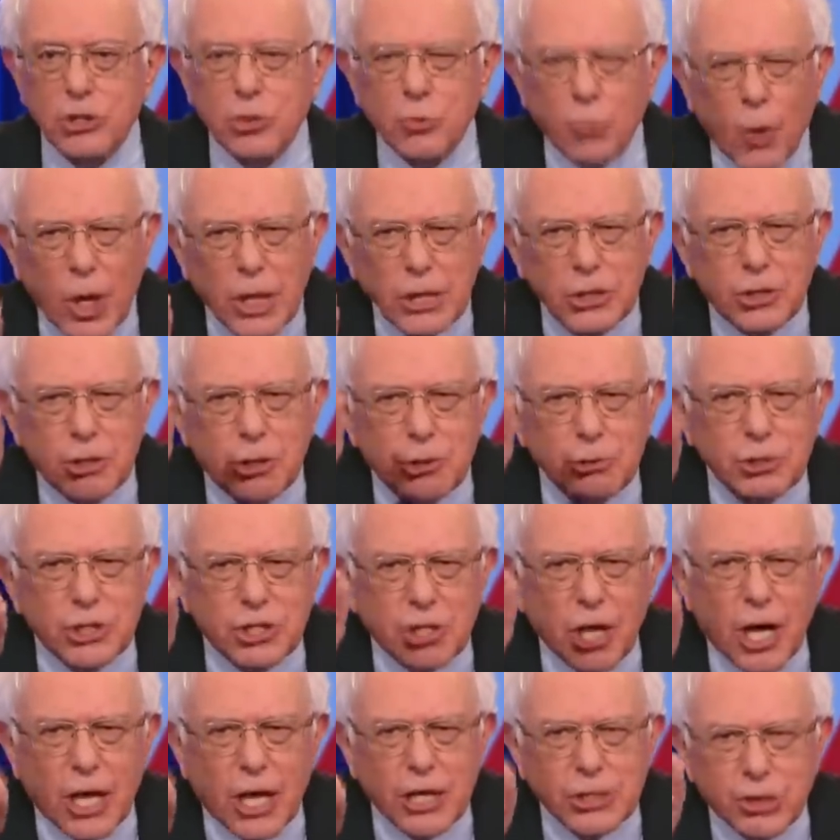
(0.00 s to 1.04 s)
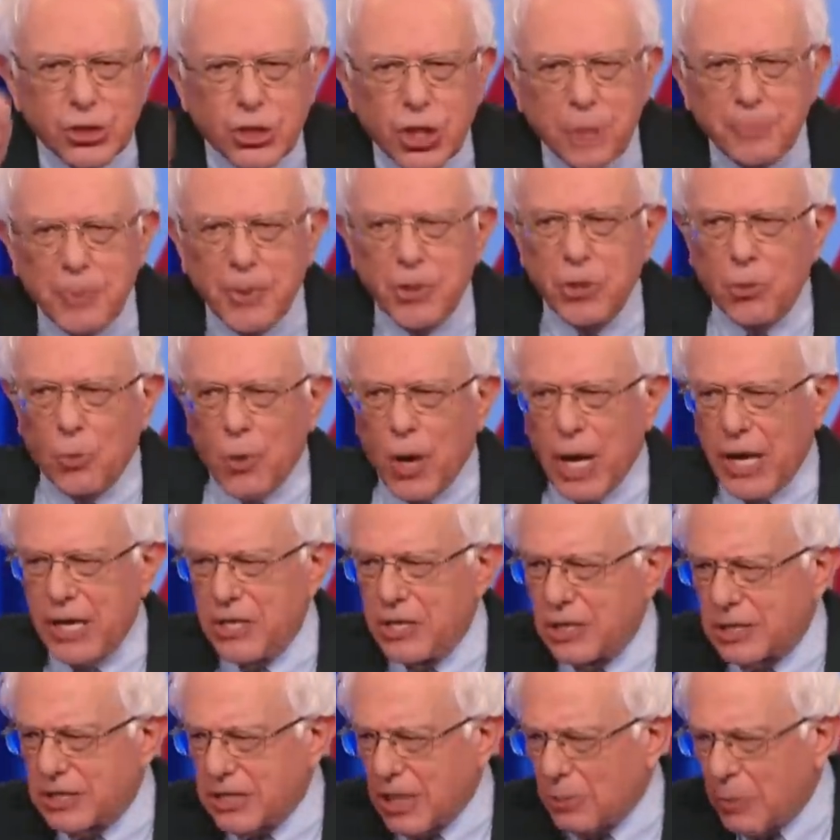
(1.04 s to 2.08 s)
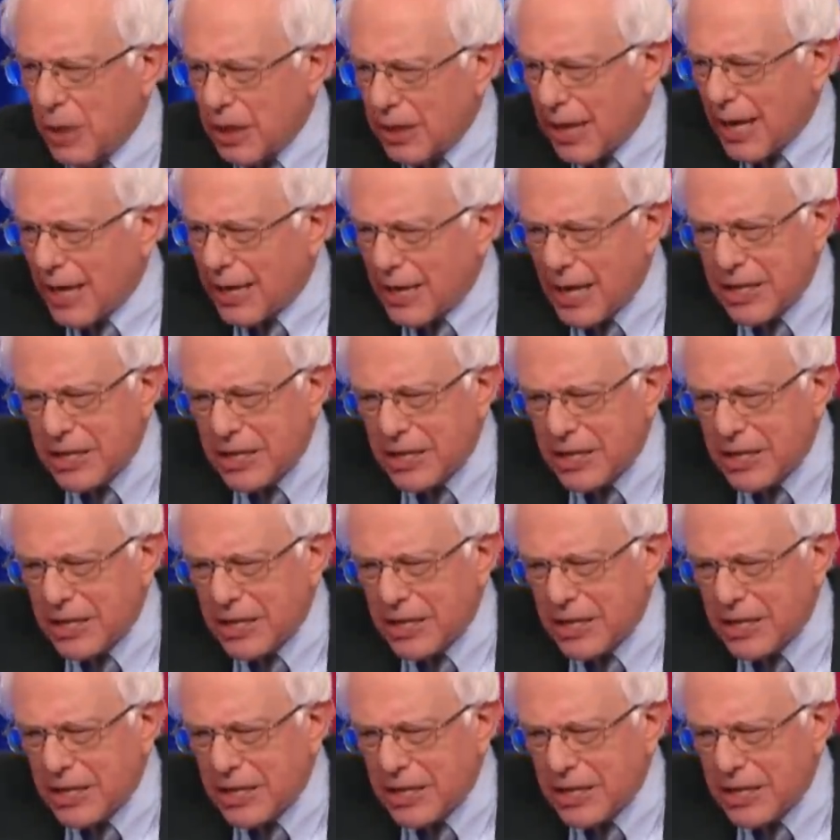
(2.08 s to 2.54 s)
Because once you start chipping away and you say, well,